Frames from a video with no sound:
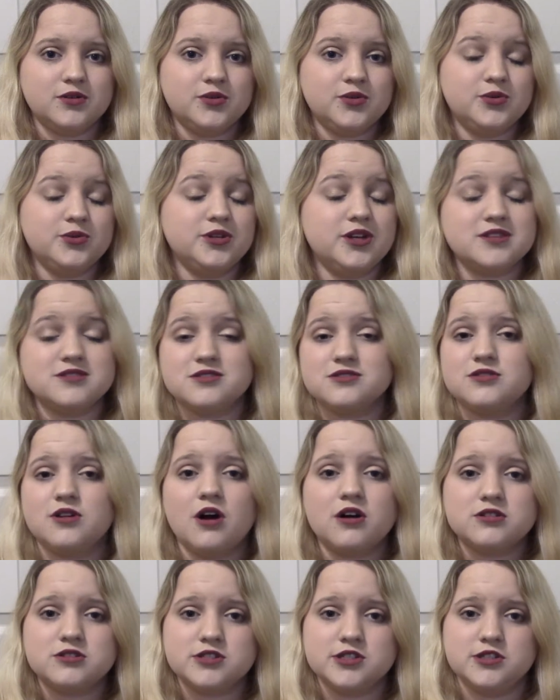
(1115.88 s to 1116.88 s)
who doesn't
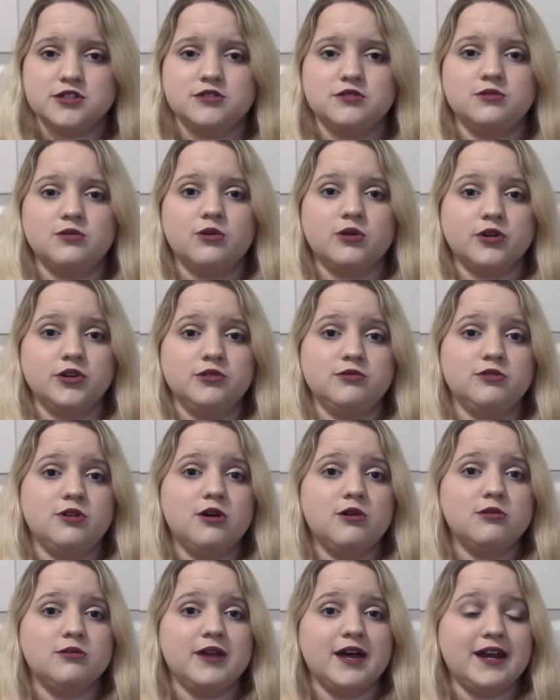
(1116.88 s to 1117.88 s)
talk to you, or you
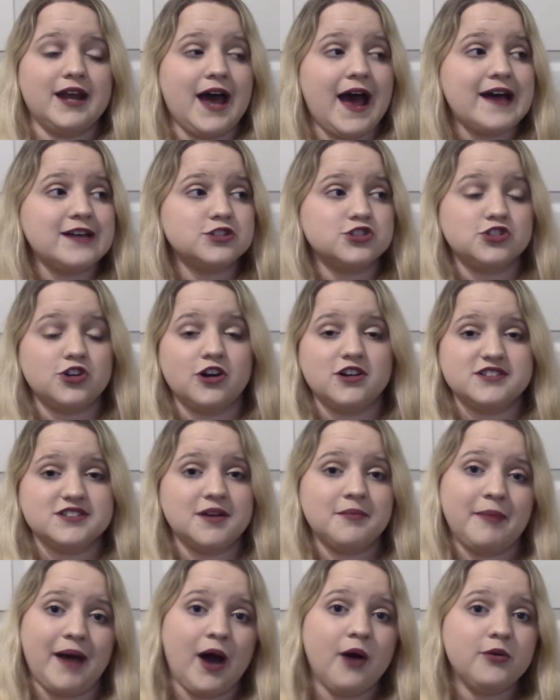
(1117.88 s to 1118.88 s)
know that has talked
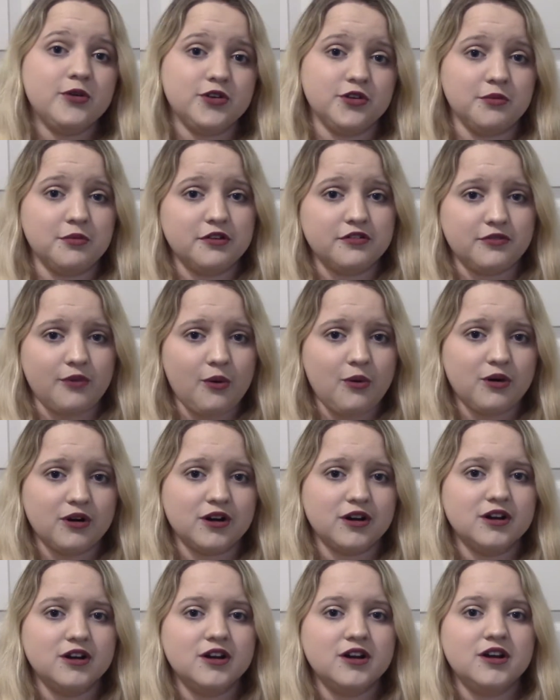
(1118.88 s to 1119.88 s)
about you
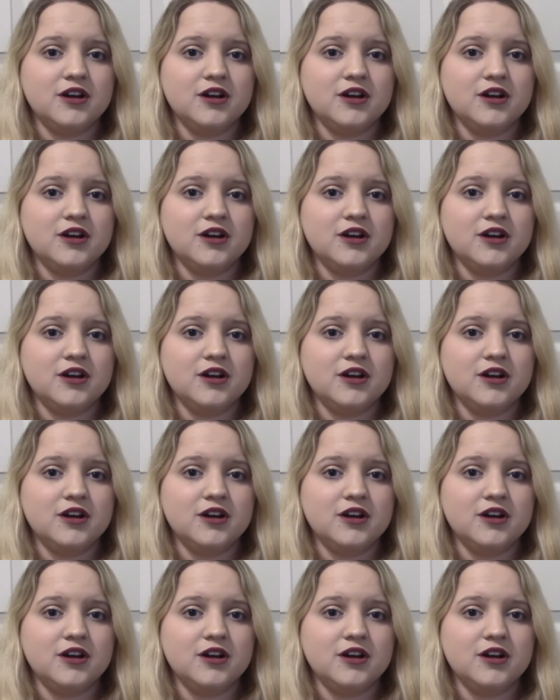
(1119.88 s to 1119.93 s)
before.